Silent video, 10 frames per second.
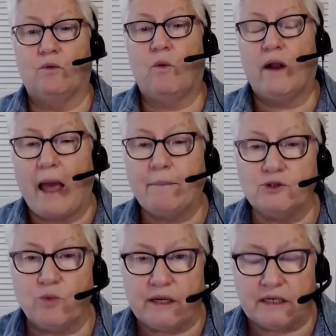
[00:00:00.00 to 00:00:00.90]
What happens
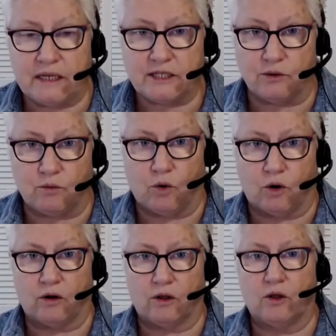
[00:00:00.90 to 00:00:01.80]
when it doesn't work?
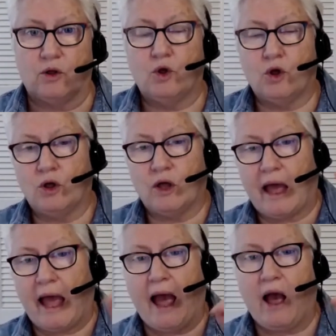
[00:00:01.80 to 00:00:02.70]

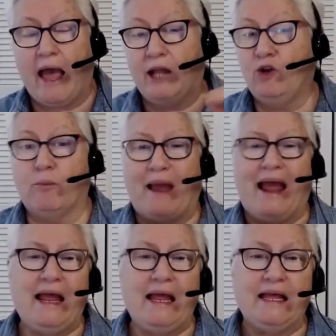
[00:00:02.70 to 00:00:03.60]
How and you're
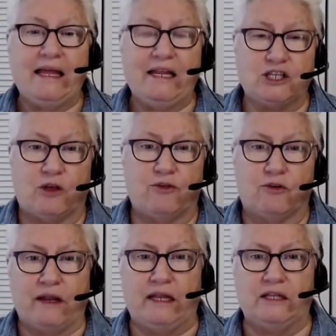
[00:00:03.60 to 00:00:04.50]
paying each other
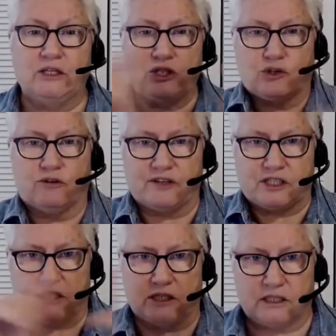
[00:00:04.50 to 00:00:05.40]
in
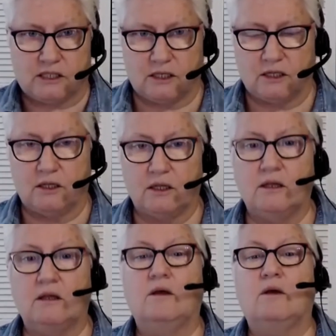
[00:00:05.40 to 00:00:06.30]
services.
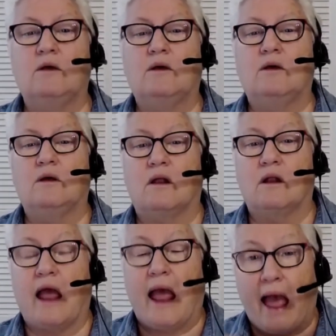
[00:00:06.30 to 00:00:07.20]

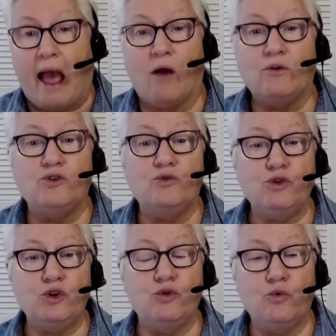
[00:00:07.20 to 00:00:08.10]
How do
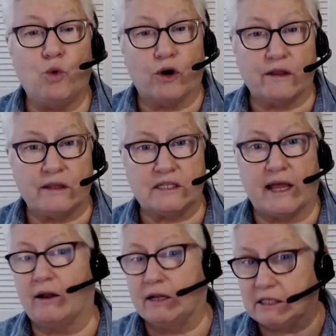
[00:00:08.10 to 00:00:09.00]
you work this
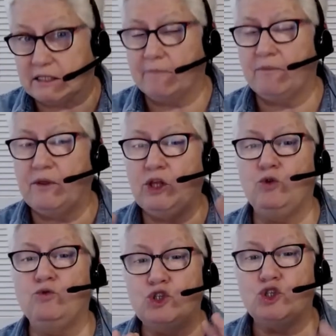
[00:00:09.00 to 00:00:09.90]
out? It's something
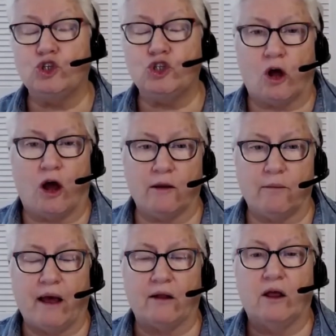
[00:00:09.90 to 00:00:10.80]
you should talk
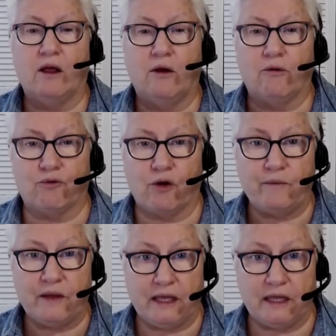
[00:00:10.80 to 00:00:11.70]
about from
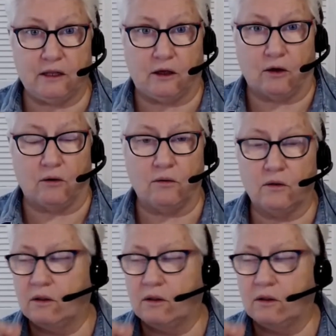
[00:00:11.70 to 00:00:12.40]
the get-go,